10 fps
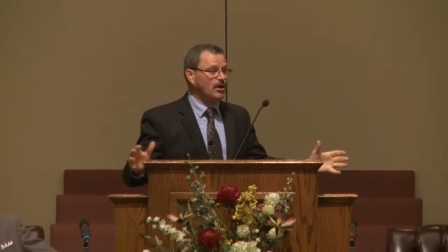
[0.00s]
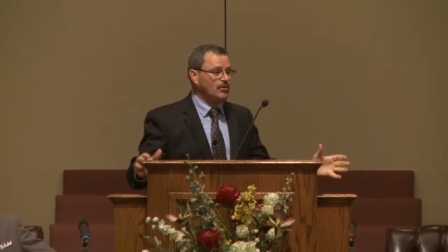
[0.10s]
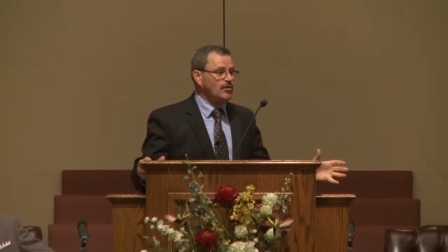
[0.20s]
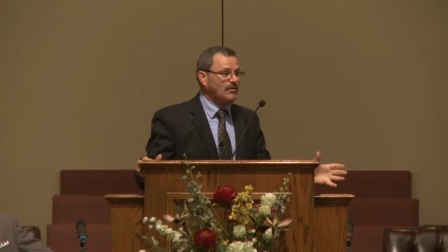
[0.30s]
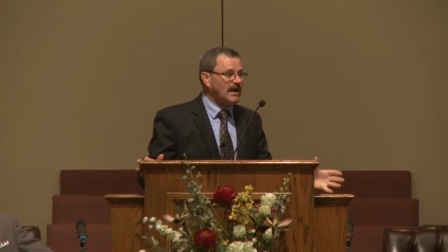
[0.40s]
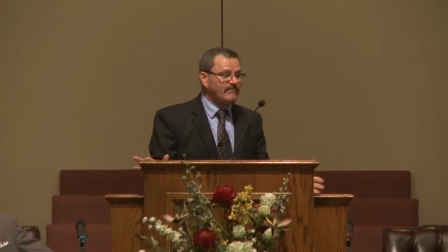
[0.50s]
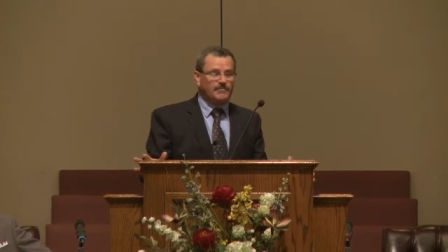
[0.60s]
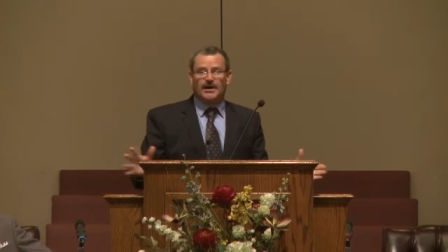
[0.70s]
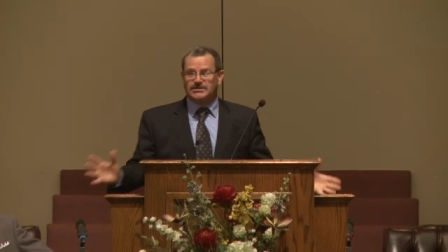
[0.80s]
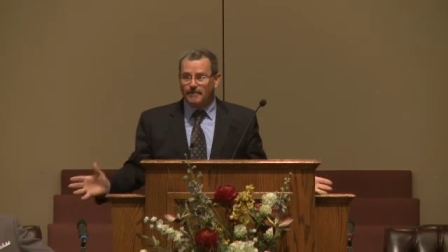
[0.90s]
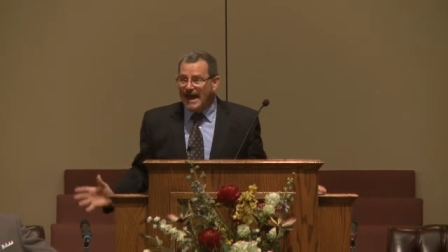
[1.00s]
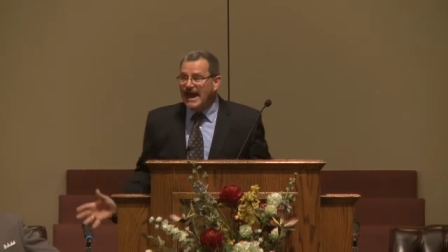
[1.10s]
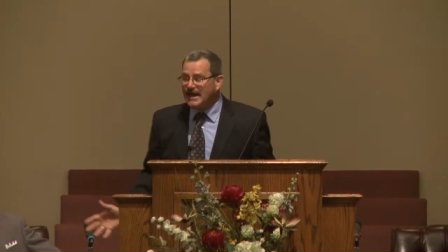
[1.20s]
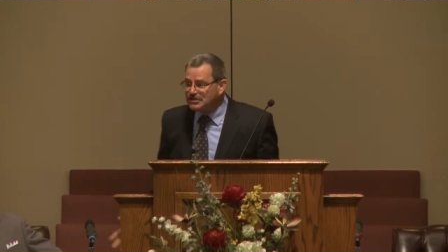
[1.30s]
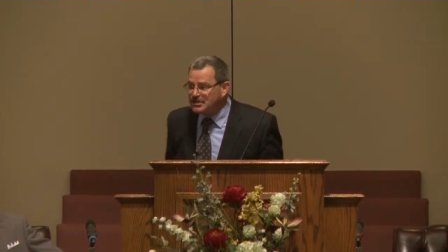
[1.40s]
who don't have a bunch of
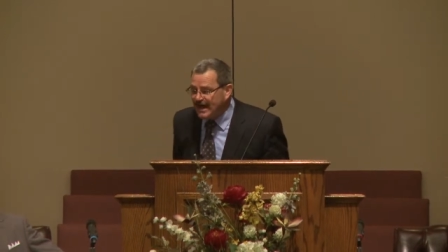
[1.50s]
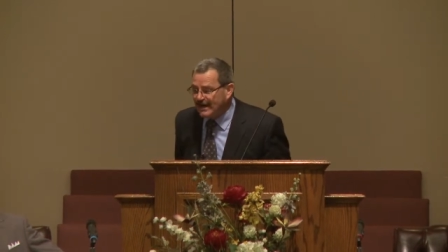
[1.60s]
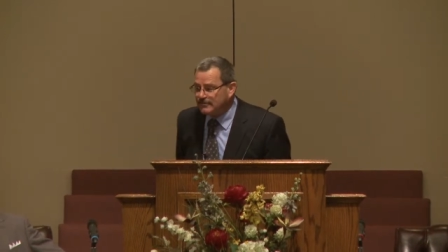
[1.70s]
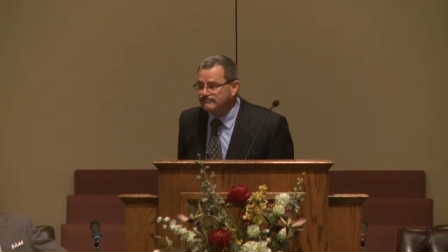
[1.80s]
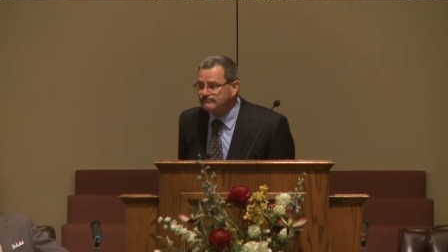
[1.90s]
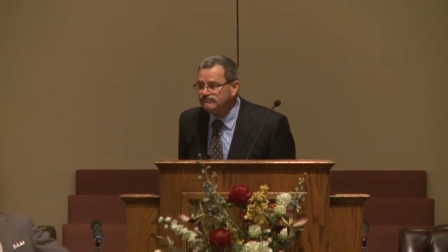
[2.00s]
baggage yet.